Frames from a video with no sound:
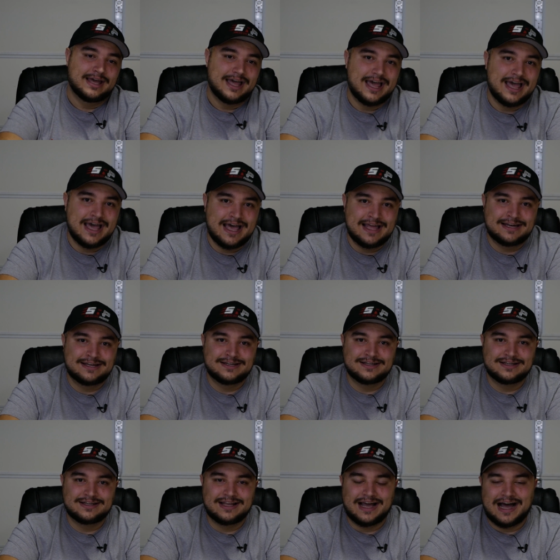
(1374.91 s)

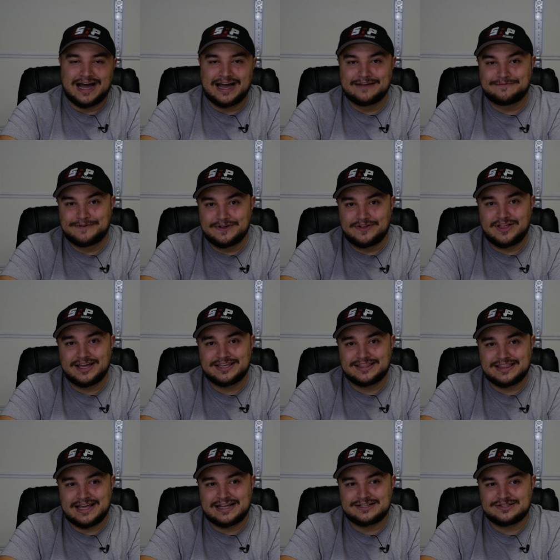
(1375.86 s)
And I feel like
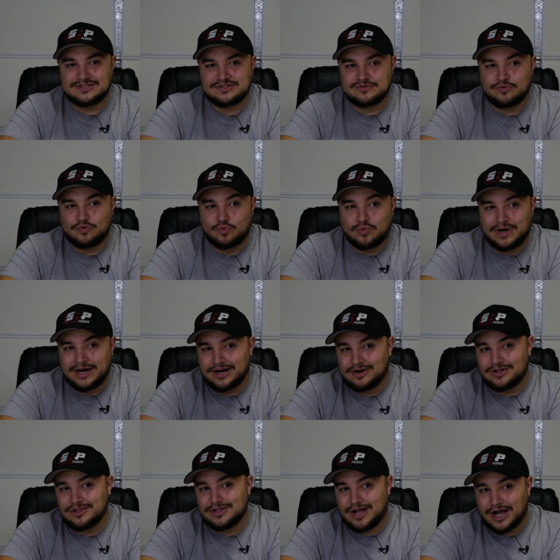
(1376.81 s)
that's where
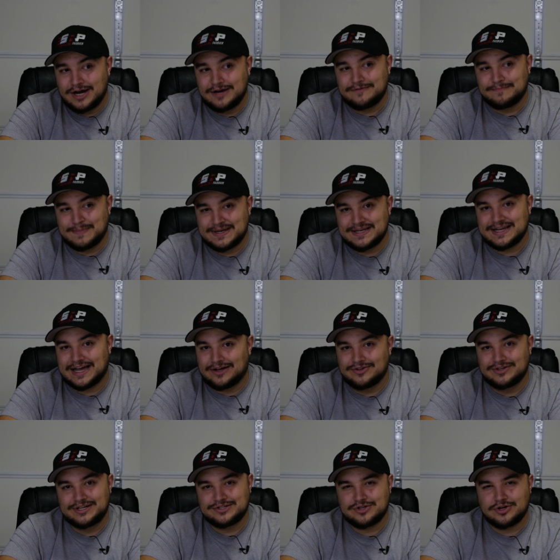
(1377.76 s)
a lot of
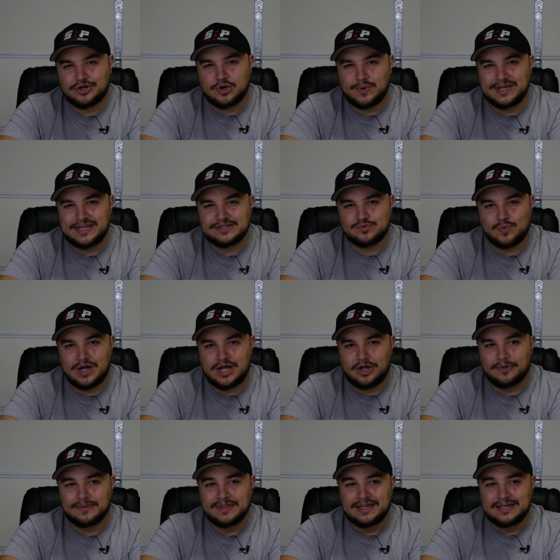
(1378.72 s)
mentalities are going as
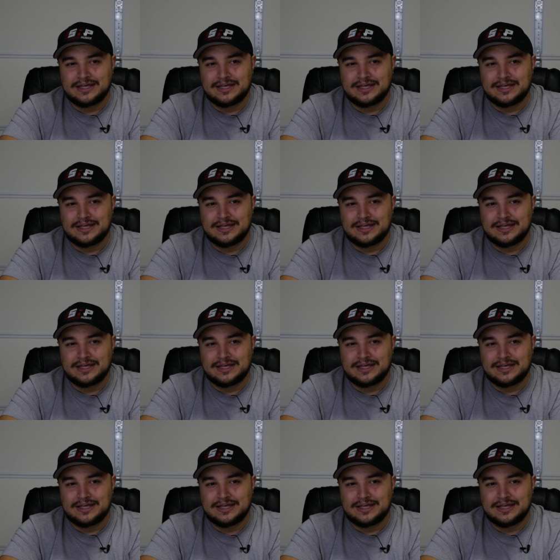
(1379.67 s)
well.